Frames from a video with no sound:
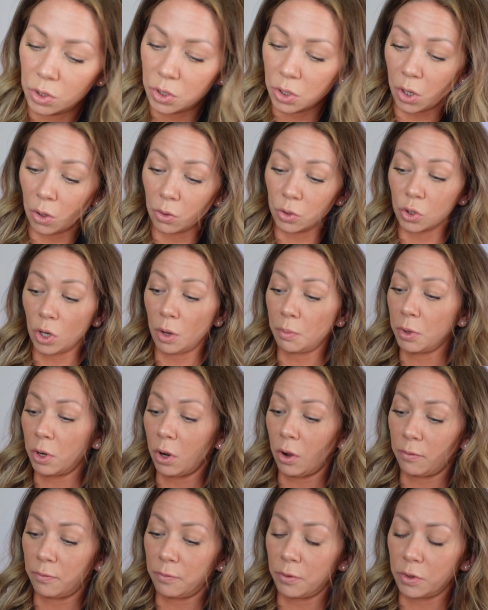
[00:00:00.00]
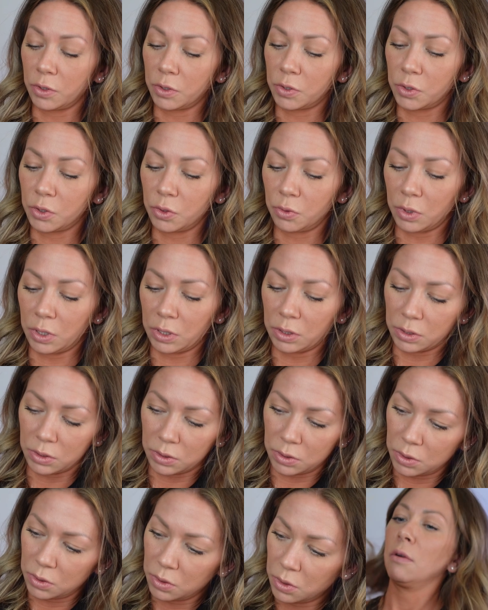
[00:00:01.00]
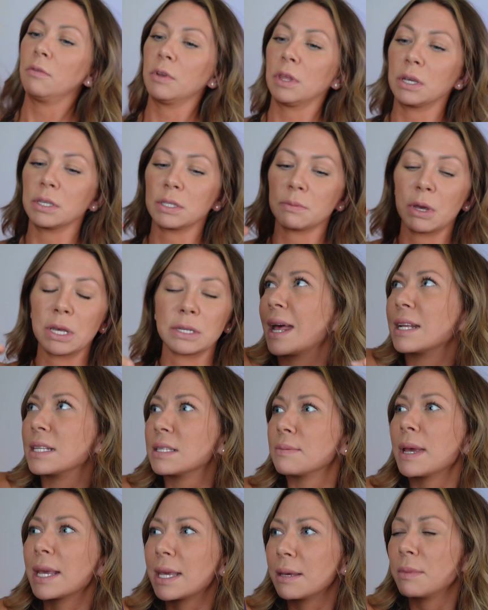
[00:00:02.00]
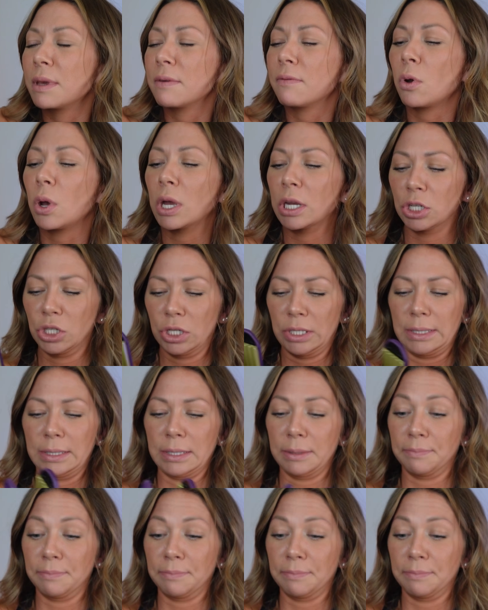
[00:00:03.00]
to go drop it off for the students. Everything is a mess and it's making me feel anxious.